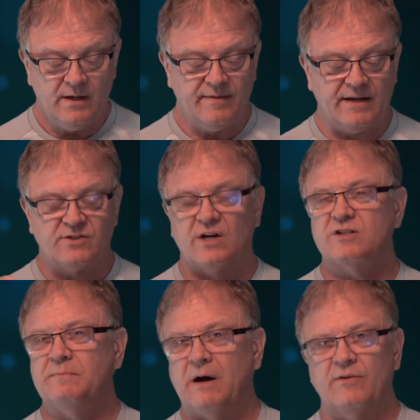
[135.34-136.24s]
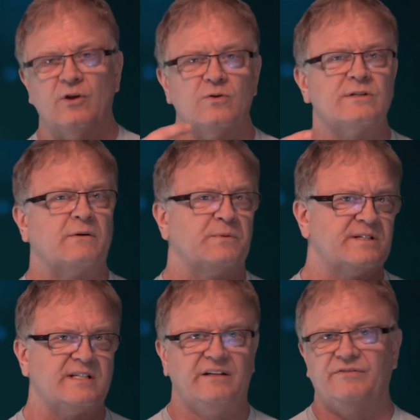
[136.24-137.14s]
Then it talks about those that
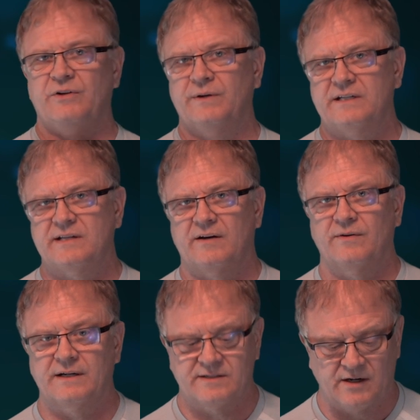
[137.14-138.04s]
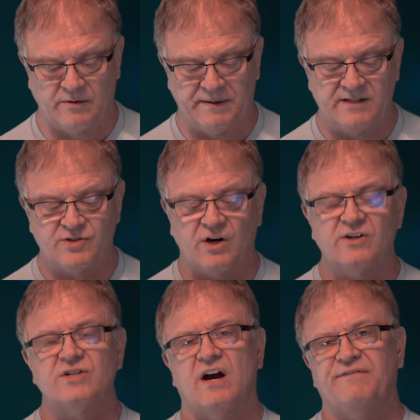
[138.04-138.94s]
receive you, et cetera, et cetera. But he
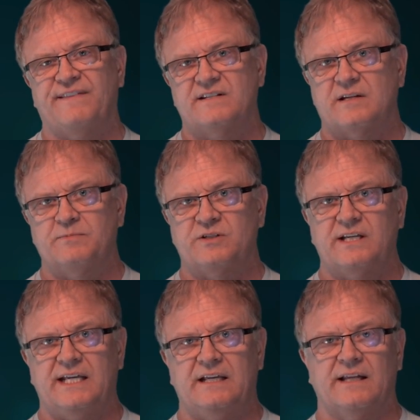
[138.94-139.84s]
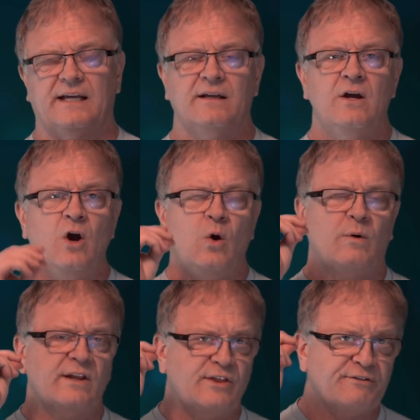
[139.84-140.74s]
starts off on the subject of healing.
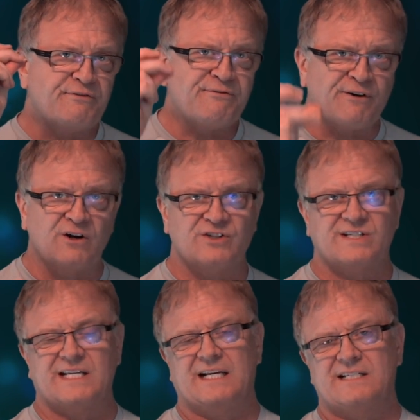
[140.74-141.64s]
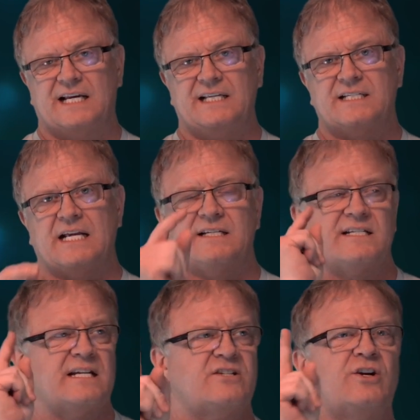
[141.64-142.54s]
One of the first things that he says,
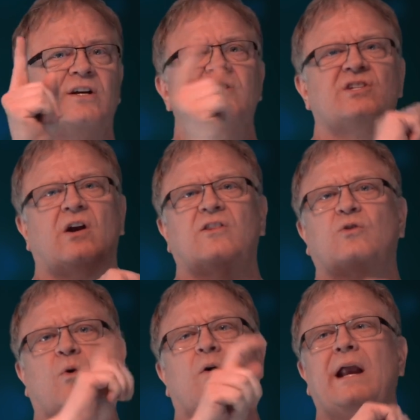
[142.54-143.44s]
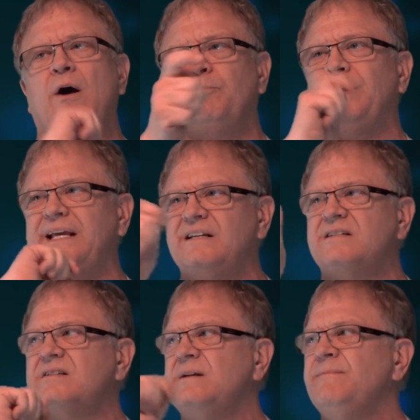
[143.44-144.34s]
you're going to start throwing out
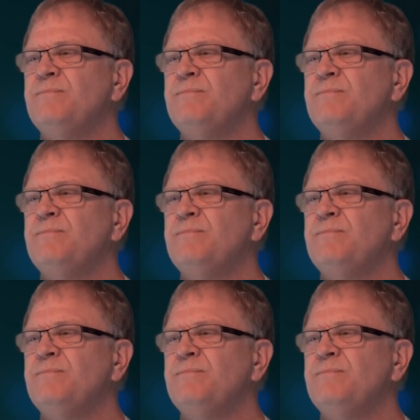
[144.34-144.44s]
peace.